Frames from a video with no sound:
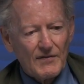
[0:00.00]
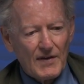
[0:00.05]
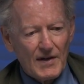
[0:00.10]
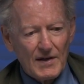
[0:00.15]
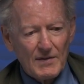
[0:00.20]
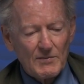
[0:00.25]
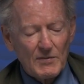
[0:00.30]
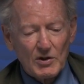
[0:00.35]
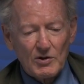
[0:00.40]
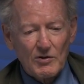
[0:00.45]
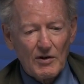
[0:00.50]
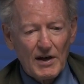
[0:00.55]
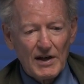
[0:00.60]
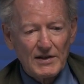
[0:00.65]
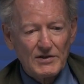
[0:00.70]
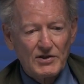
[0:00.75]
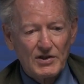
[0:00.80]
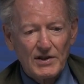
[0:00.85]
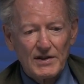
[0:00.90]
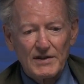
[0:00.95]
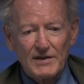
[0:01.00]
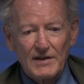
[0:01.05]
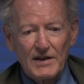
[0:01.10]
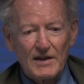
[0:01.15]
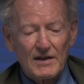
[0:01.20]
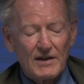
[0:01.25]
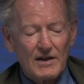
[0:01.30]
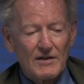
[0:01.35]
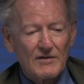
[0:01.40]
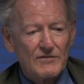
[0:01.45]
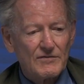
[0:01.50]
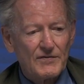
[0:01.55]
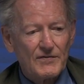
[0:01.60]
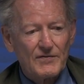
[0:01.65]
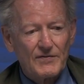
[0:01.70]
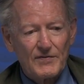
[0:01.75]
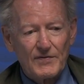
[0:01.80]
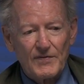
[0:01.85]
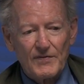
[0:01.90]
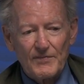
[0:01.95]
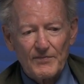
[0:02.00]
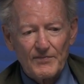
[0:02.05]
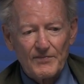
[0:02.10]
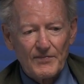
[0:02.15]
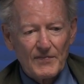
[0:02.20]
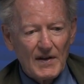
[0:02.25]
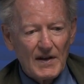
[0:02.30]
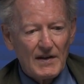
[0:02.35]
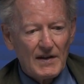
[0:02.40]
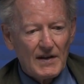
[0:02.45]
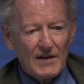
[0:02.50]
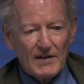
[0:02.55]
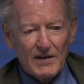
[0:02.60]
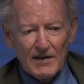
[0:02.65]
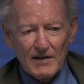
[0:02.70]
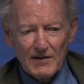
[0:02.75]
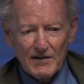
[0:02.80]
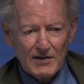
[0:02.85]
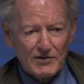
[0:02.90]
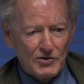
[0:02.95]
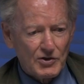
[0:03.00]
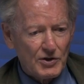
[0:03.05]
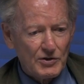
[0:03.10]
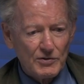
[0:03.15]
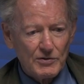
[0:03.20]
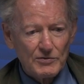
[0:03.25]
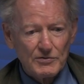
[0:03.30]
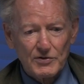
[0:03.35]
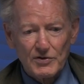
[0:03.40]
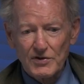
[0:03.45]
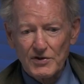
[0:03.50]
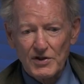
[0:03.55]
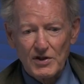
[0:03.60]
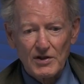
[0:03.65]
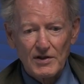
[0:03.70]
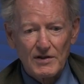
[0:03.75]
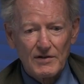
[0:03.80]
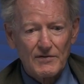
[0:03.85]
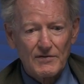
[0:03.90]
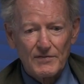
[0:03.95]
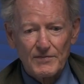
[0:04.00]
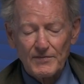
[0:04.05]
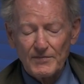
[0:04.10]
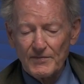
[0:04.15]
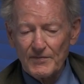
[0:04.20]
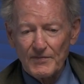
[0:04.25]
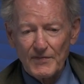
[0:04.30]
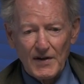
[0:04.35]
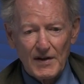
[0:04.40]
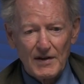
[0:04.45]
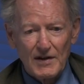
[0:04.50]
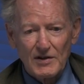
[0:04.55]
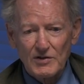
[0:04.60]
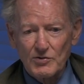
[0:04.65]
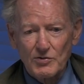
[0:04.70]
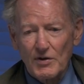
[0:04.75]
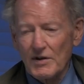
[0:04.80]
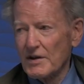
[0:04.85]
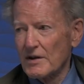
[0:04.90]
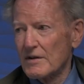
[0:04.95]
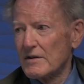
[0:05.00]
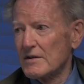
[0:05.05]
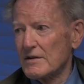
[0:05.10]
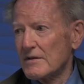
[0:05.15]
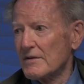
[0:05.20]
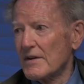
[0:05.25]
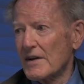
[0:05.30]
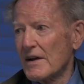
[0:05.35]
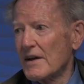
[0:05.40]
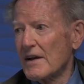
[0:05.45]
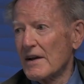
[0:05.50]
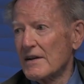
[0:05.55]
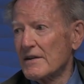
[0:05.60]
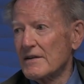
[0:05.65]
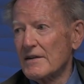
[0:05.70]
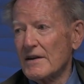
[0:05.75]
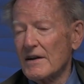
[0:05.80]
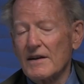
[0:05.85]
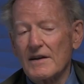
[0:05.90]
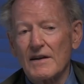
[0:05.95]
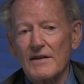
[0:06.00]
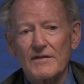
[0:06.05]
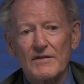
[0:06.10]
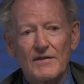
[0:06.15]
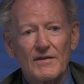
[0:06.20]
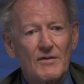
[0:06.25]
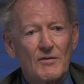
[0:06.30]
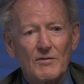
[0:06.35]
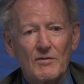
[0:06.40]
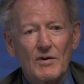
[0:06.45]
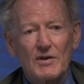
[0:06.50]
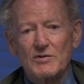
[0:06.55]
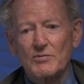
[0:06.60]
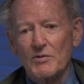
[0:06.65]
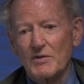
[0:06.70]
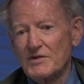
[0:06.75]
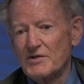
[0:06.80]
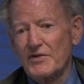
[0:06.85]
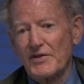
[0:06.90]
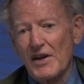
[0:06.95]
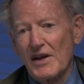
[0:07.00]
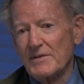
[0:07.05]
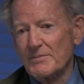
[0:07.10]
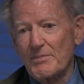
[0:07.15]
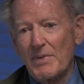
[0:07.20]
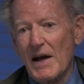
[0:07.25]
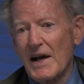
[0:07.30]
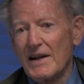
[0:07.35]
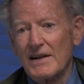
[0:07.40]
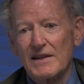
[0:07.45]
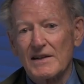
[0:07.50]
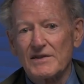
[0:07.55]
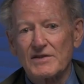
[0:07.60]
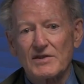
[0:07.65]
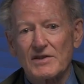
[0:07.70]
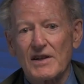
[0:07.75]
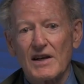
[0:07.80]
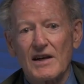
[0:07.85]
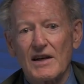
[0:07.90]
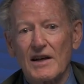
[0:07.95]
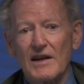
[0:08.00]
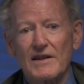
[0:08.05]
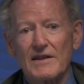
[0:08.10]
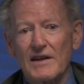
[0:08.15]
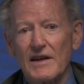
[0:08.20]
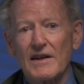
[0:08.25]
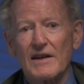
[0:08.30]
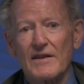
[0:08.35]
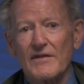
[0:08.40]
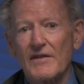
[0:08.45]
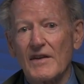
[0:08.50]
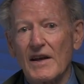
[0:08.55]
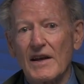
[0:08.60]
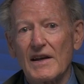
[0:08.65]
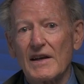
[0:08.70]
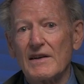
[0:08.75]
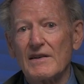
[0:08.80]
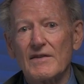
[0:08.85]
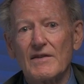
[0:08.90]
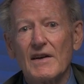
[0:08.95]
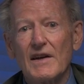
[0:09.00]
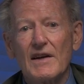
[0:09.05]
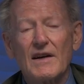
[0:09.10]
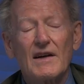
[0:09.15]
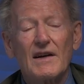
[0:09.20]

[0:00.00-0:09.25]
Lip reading: immigration of Jews to Israel, and which was then Palestine, and they